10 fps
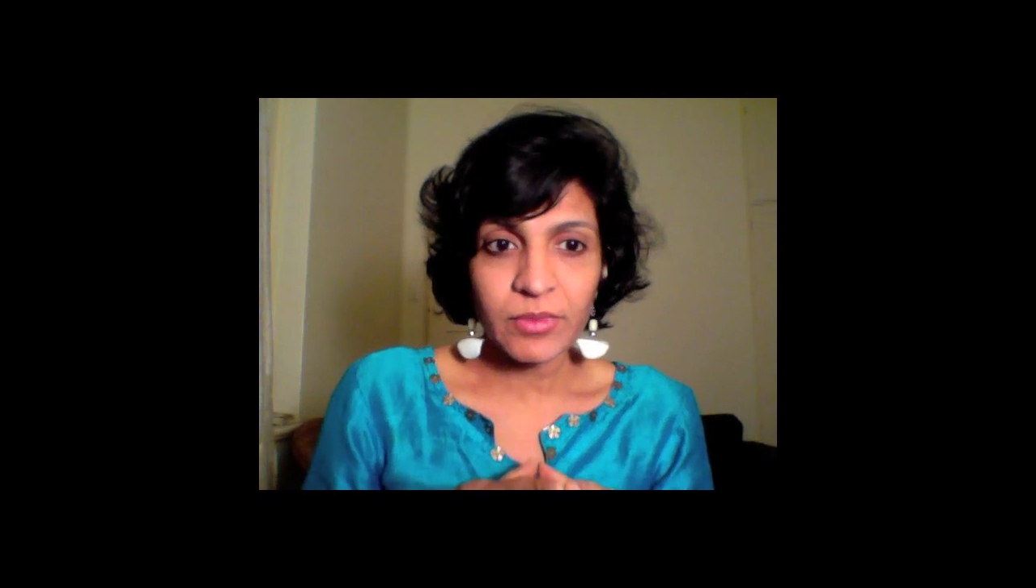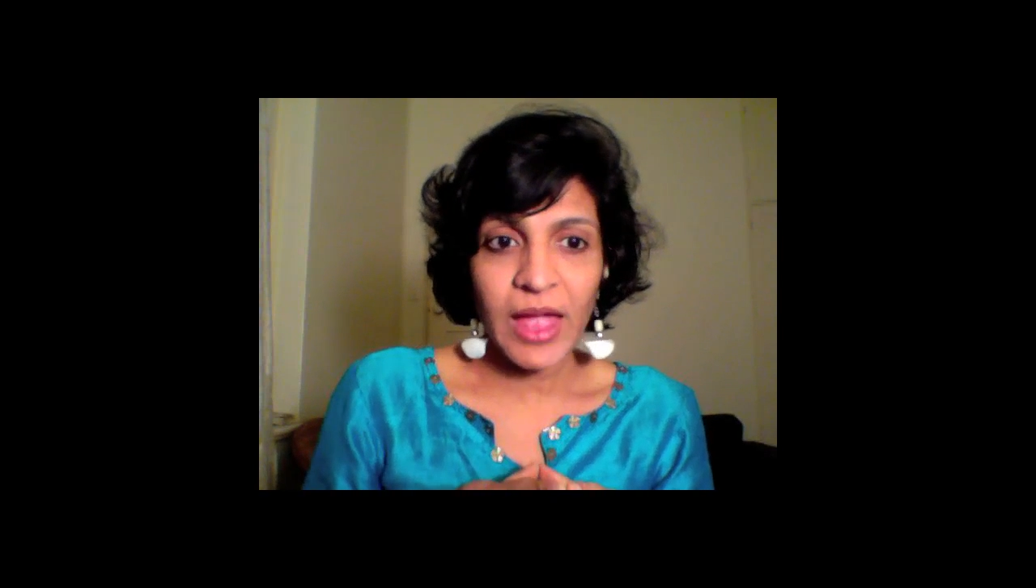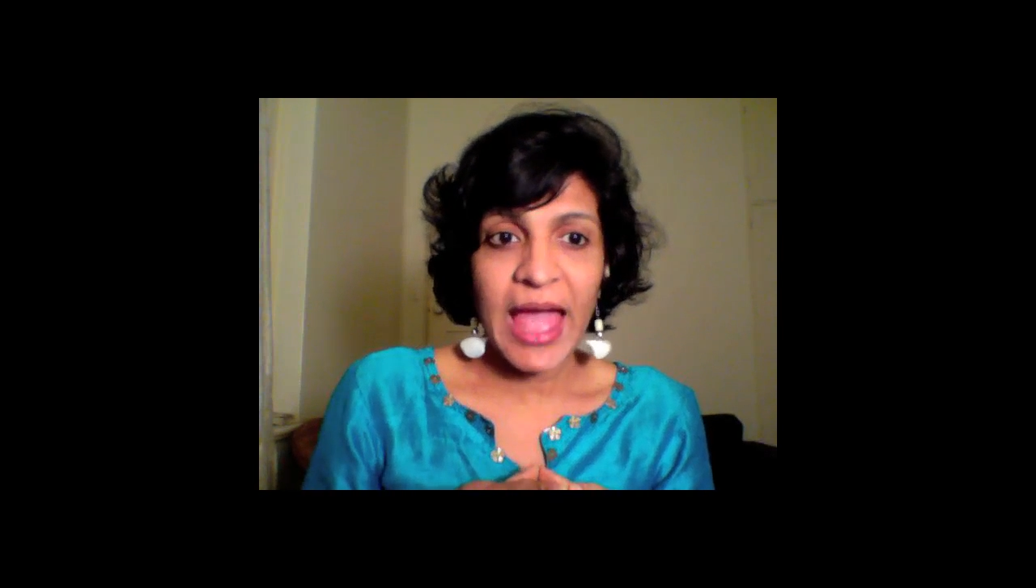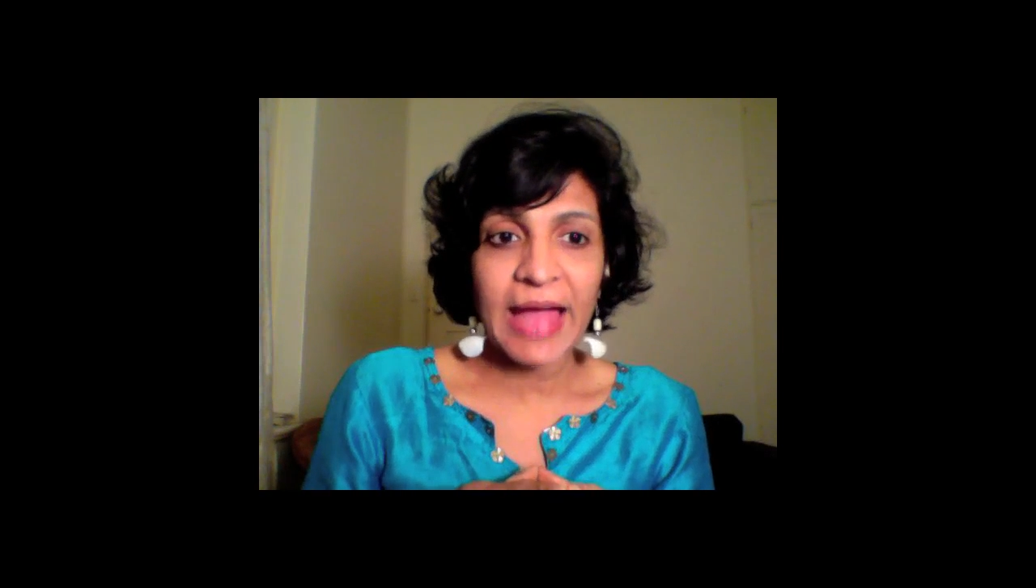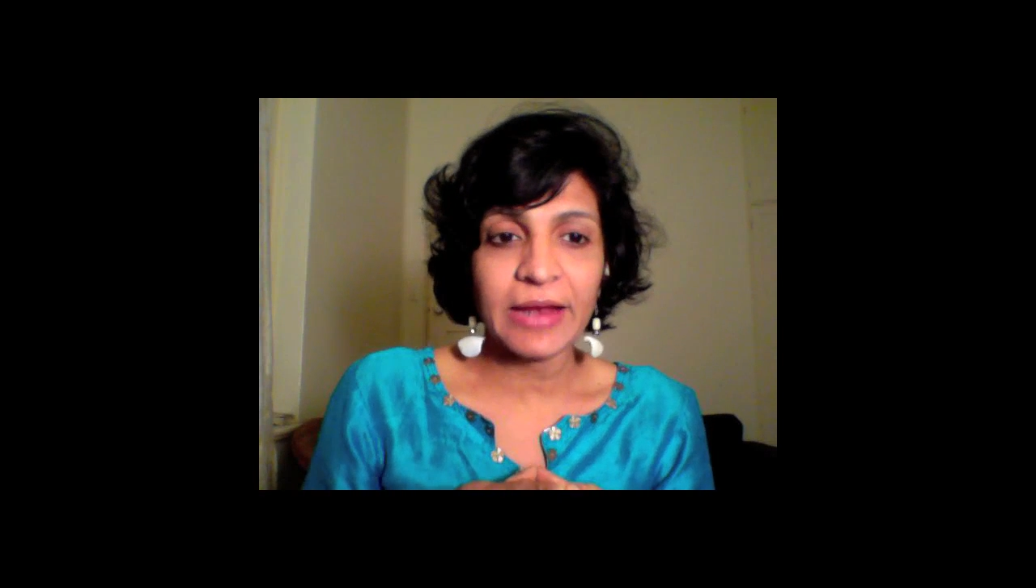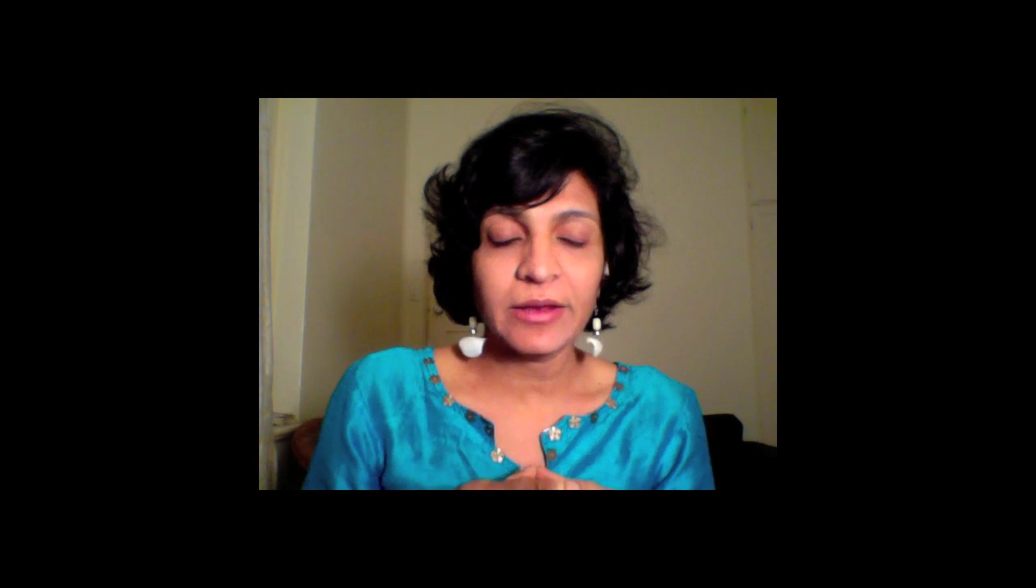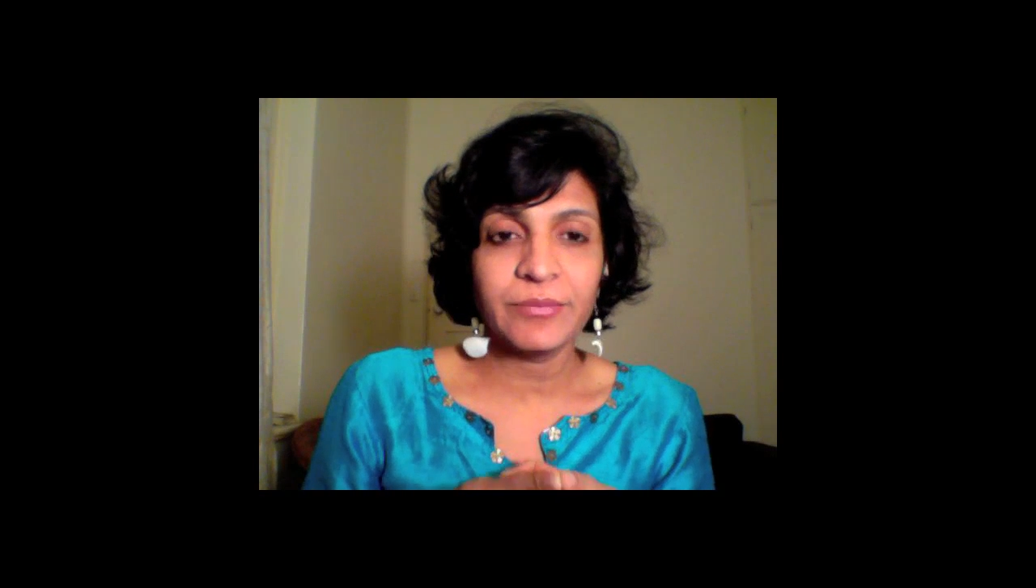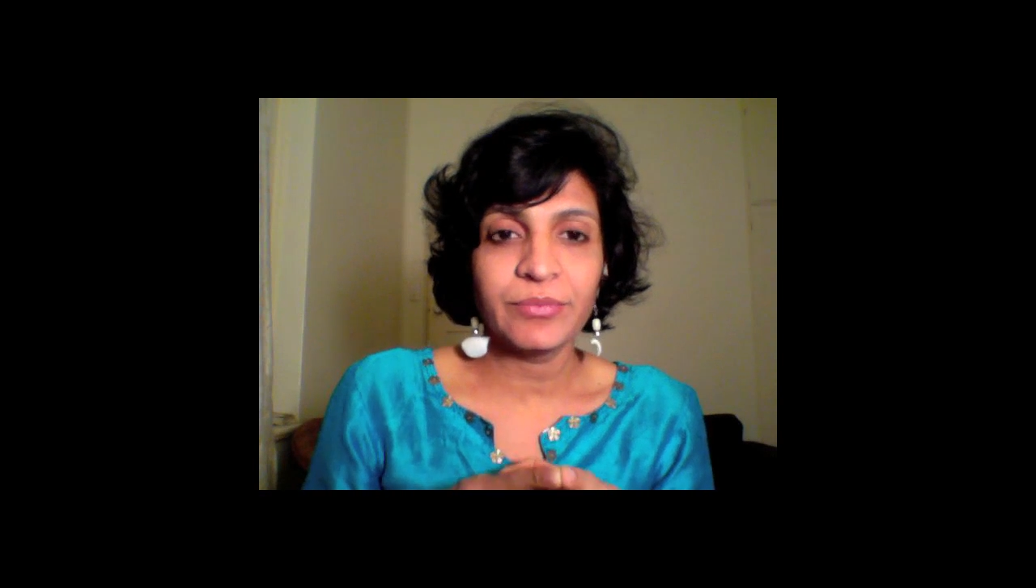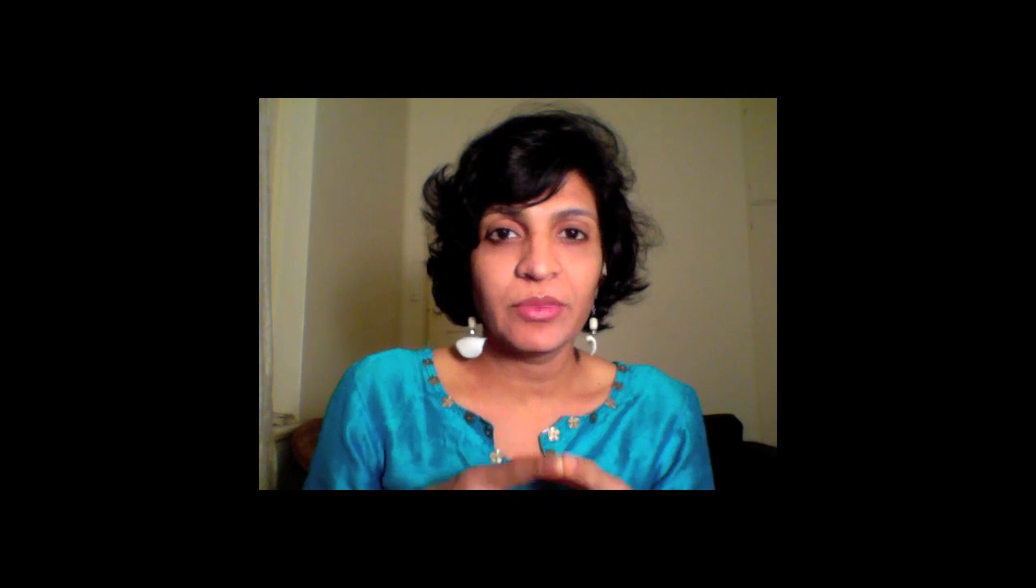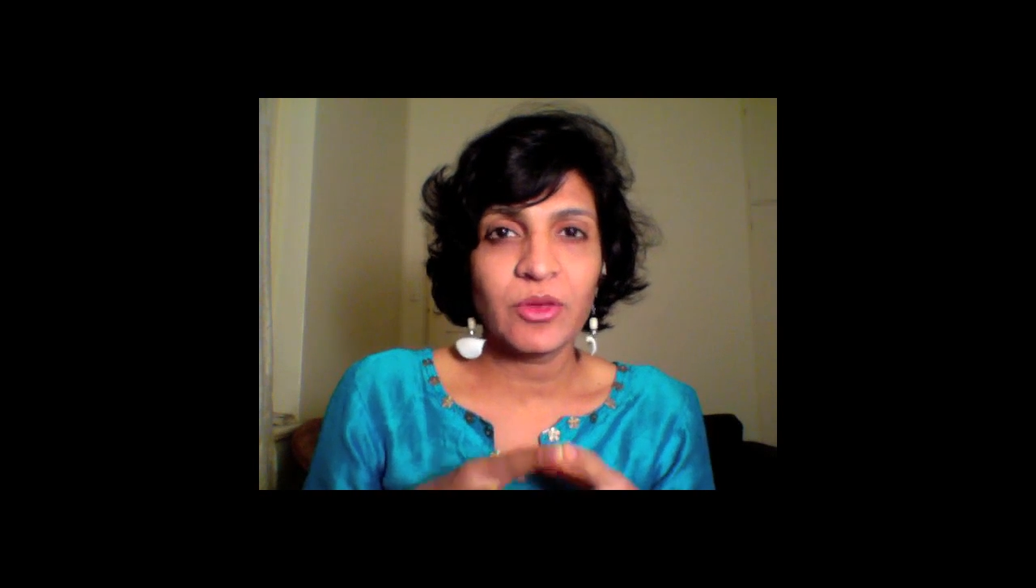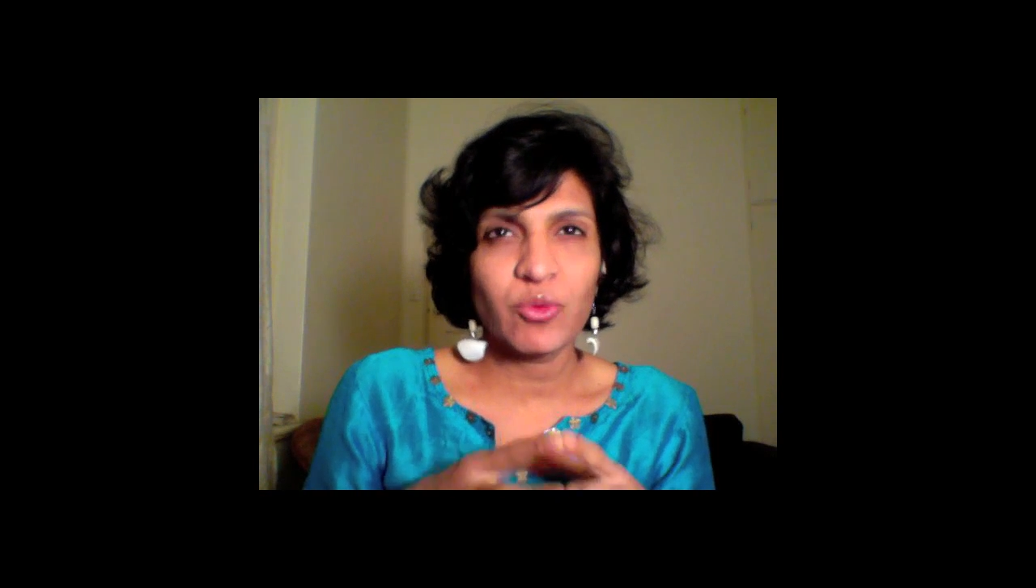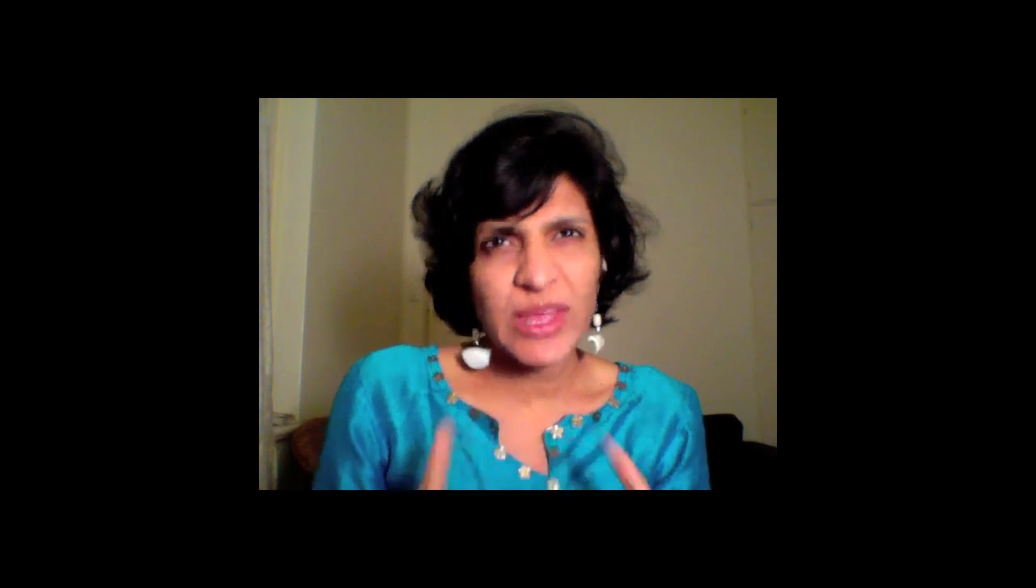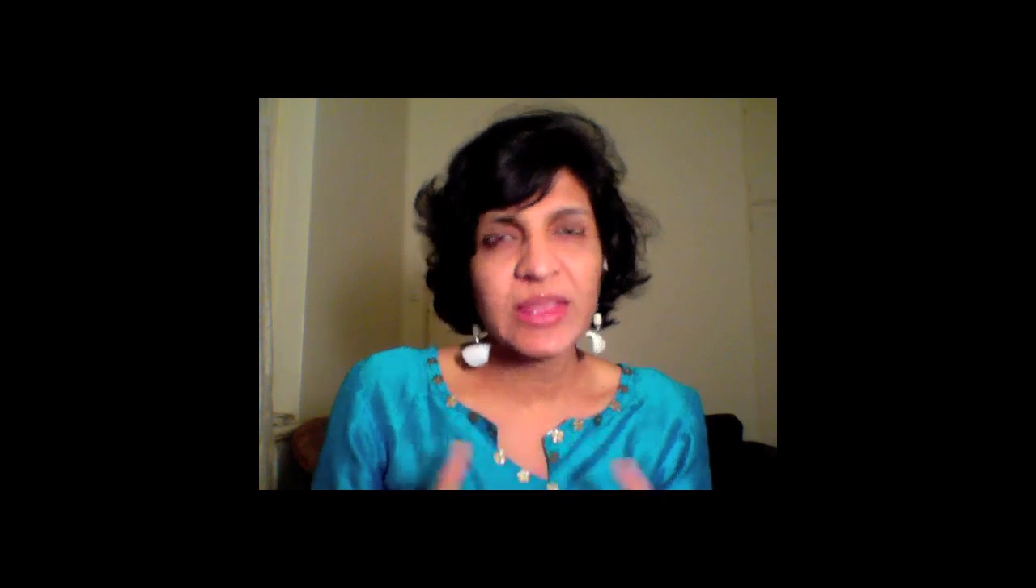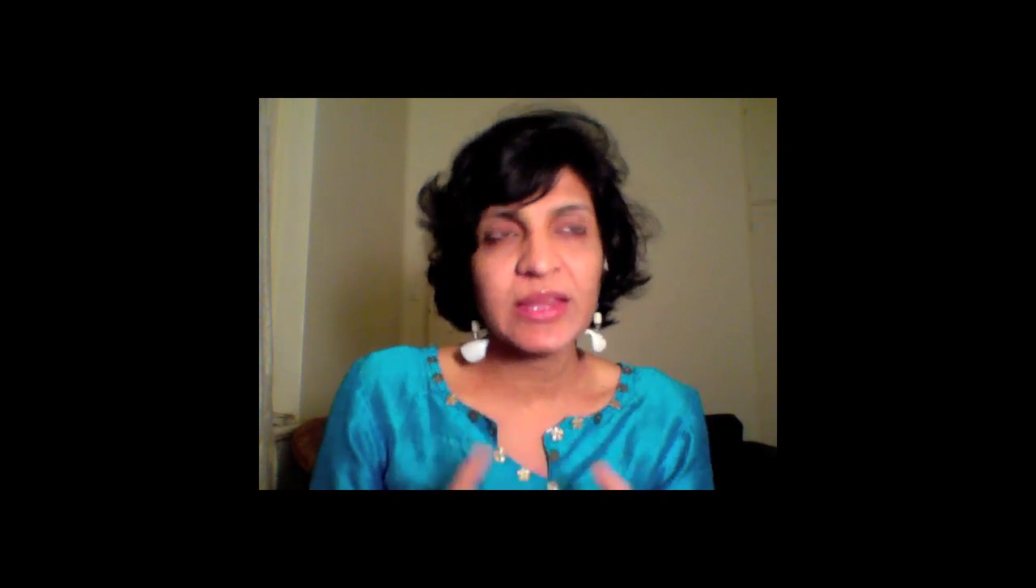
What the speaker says: And the reason